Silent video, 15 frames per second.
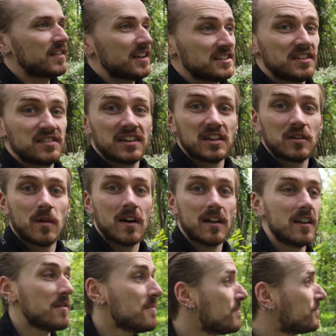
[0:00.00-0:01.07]
I've actually seen quite a
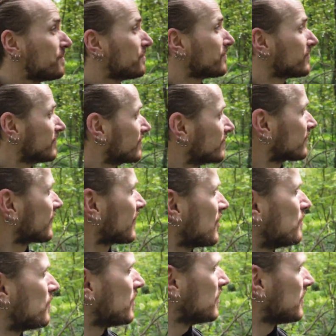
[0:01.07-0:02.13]
lot.
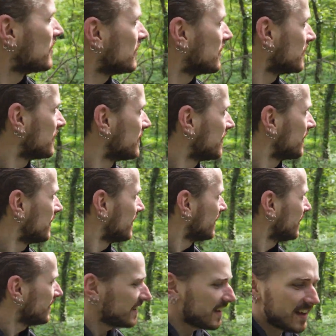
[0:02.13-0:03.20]
But
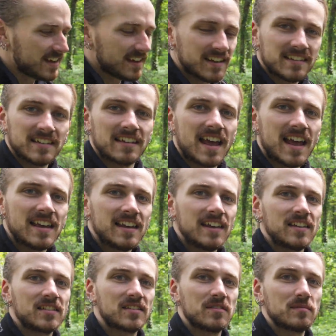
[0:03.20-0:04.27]
Yeah, today
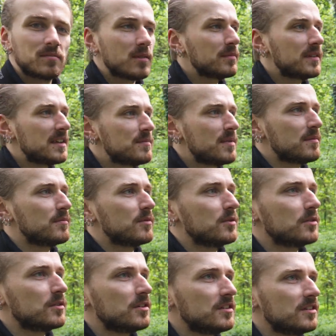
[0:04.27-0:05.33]
is probably a bit
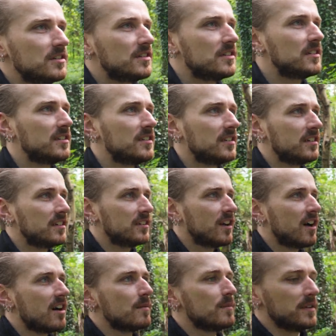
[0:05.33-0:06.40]
more
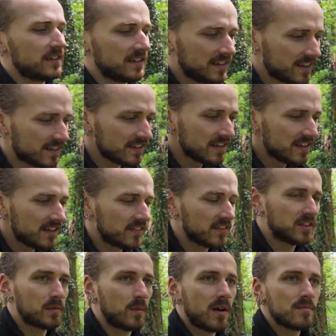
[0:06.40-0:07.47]
common. Yeah,
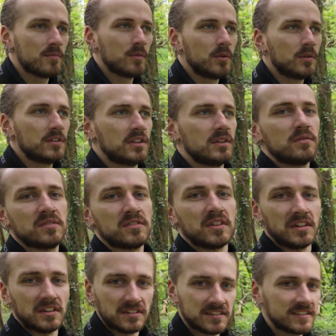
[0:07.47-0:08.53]
this is what I'm more used
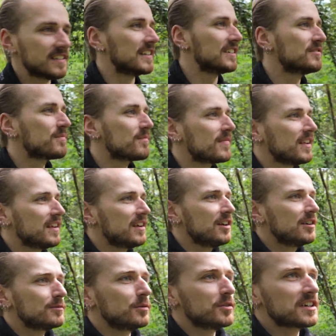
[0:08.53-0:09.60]
to. You know,
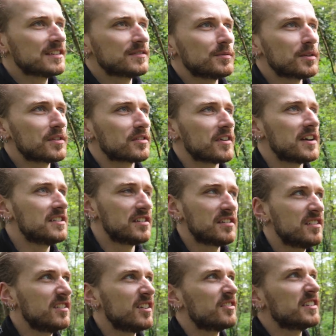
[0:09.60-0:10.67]
walking in the woods for
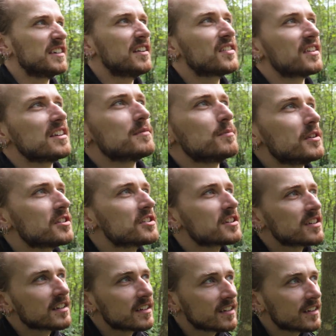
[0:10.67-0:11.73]
ages, not really seeing much.
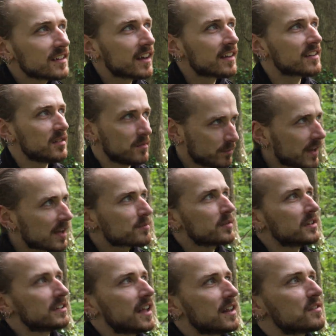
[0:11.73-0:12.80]
There's a
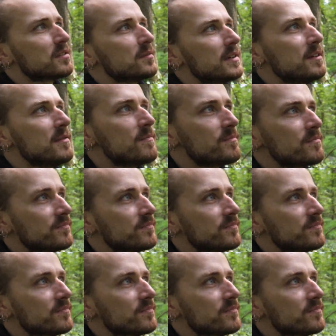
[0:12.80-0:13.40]
blackbird lands up there.